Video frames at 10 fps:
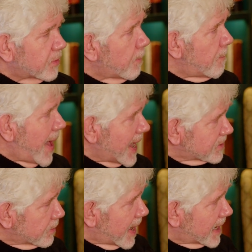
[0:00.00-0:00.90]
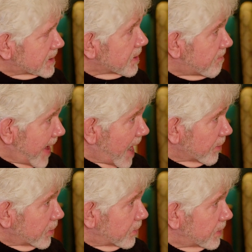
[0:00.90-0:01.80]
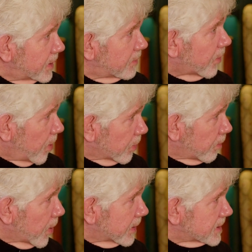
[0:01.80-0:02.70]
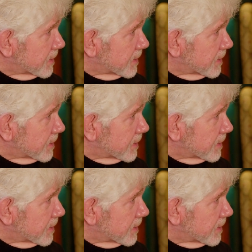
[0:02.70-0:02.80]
of maximize the value for all the parties